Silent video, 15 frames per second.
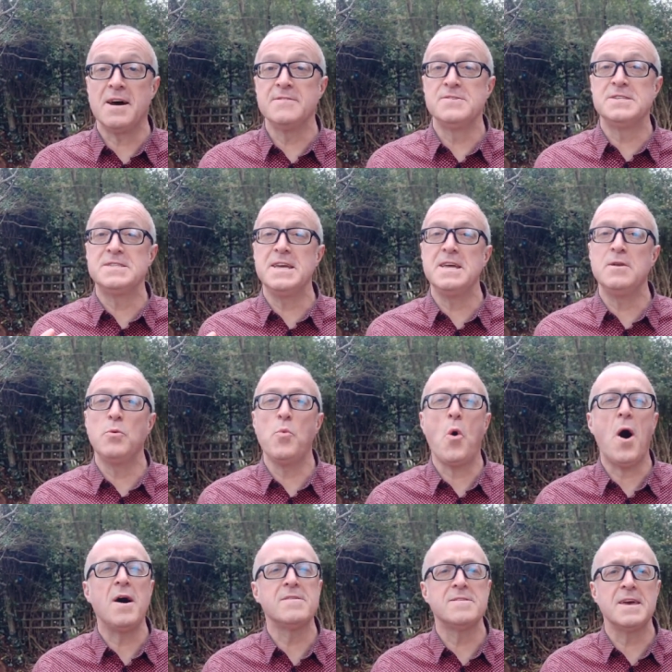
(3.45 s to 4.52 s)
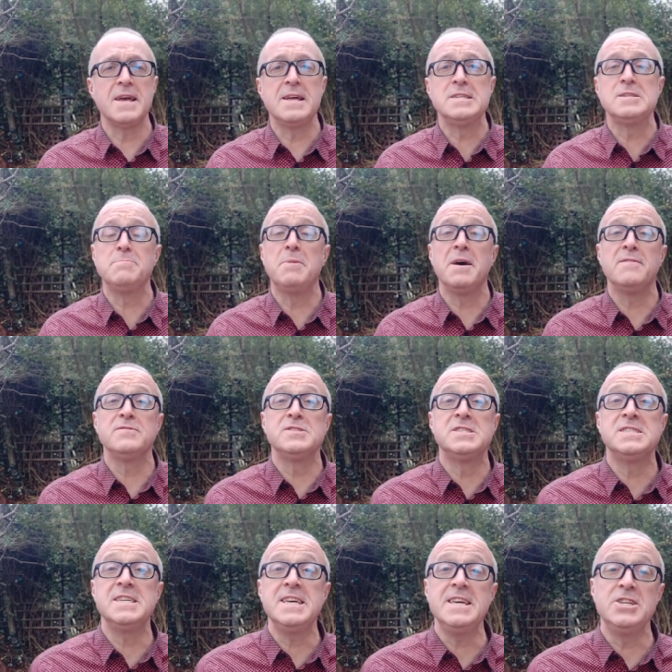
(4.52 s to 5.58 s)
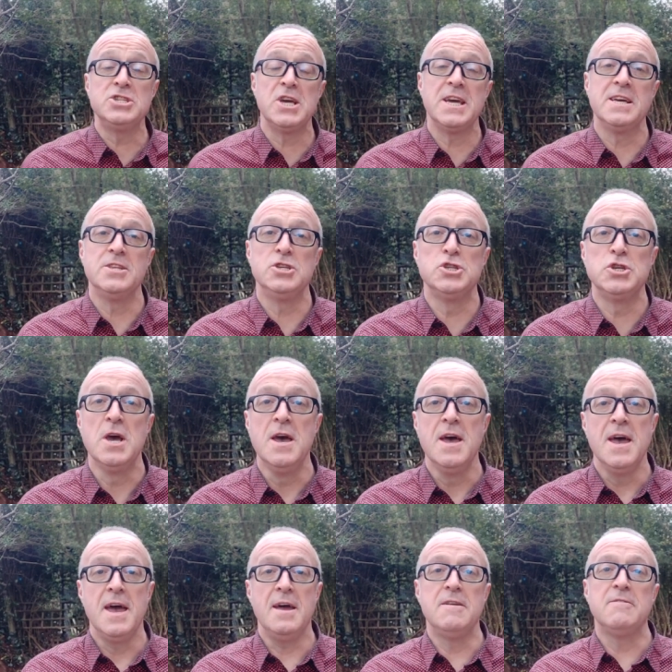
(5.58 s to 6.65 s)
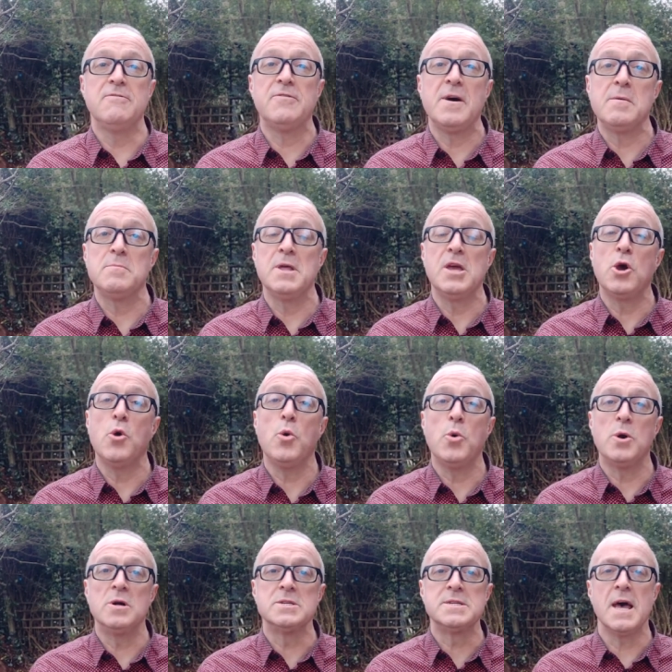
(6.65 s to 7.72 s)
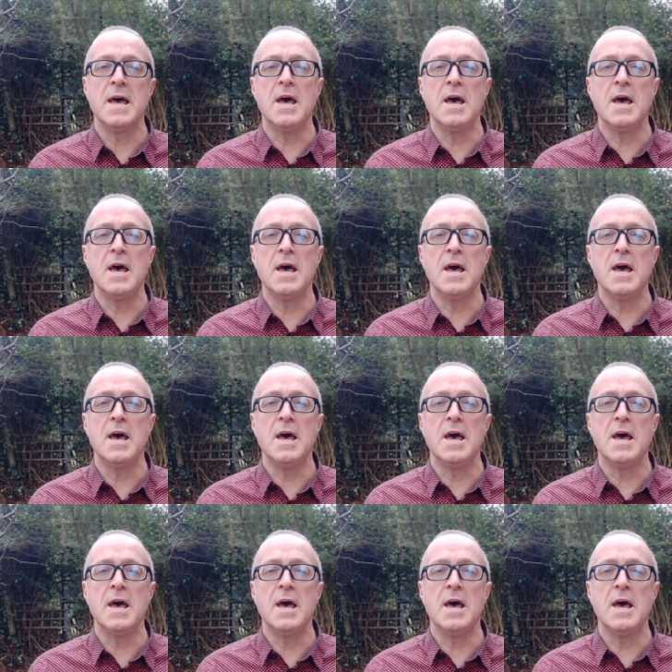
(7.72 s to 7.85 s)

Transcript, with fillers: I've seen what I think is a bit of a sea change in family courts.